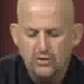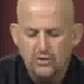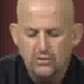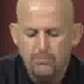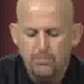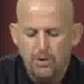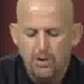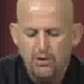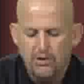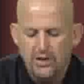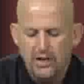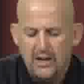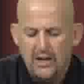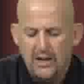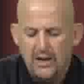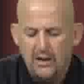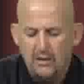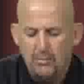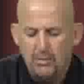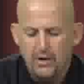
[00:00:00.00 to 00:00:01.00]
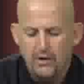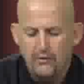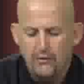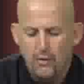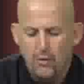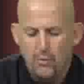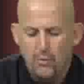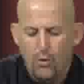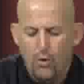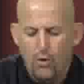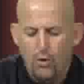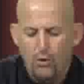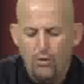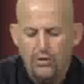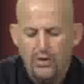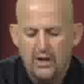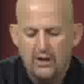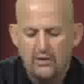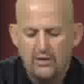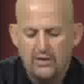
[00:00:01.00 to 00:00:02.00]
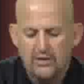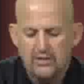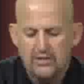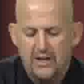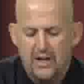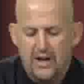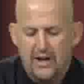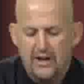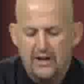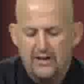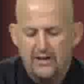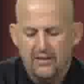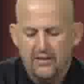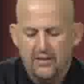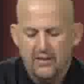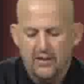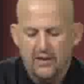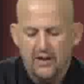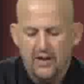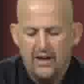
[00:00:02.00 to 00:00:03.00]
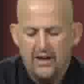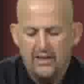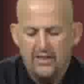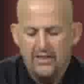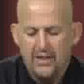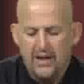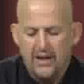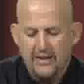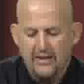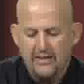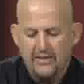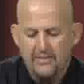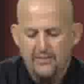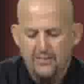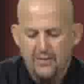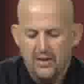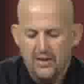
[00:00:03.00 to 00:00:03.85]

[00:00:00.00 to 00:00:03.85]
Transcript: to build a little bit of a wall there on the side, like that.